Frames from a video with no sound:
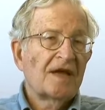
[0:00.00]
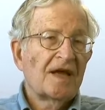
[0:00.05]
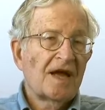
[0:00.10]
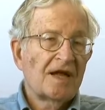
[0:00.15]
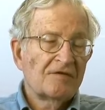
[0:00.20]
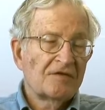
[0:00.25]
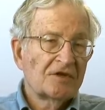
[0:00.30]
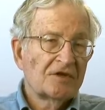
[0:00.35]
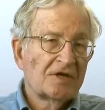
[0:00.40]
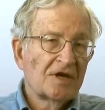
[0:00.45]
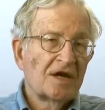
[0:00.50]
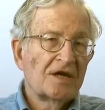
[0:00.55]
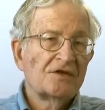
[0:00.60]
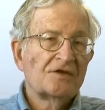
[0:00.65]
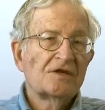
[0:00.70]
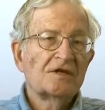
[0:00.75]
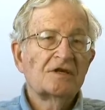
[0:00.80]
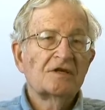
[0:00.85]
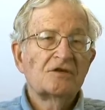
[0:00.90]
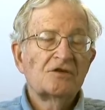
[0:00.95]

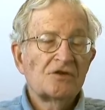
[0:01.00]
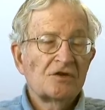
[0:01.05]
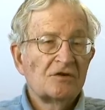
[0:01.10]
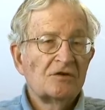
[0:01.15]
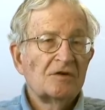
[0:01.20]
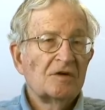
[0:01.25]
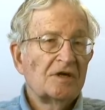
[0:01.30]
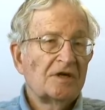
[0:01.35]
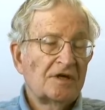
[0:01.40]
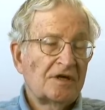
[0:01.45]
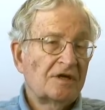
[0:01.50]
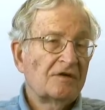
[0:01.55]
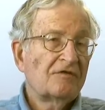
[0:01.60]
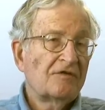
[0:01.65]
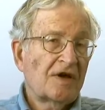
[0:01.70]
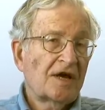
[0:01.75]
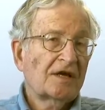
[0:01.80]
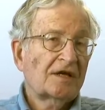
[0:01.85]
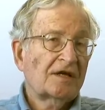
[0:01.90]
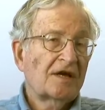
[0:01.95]
advertising and so on, in
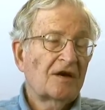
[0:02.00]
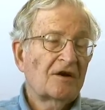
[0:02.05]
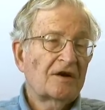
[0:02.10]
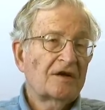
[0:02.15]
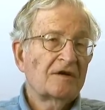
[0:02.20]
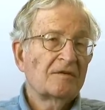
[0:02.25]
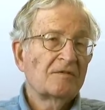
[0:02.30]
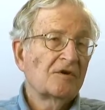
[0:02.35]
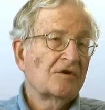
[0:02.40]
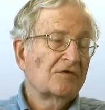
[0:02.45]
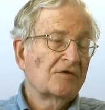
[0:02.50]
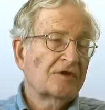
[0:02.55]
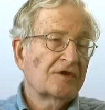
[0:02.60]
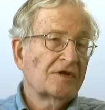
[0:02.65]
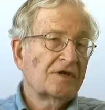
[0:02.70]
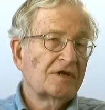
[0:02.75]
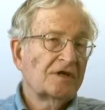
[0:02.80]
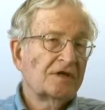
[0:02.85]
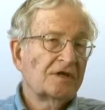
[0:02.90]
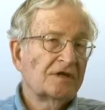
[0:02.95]
fact, carried him over
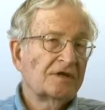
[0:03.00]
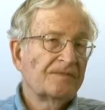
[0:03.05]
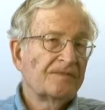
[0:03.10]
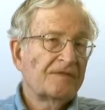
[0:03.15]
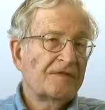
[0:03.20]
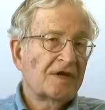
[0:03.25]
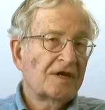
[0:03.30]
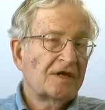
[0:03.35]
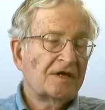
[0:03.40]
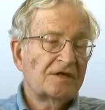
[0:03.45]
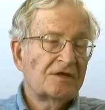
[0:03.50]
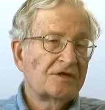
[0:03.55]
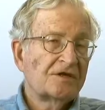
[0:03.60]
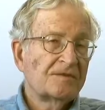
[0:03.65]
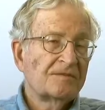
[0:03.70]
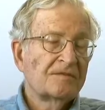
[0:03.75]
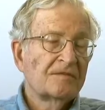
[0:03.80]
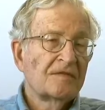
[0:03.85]
the uh, edge.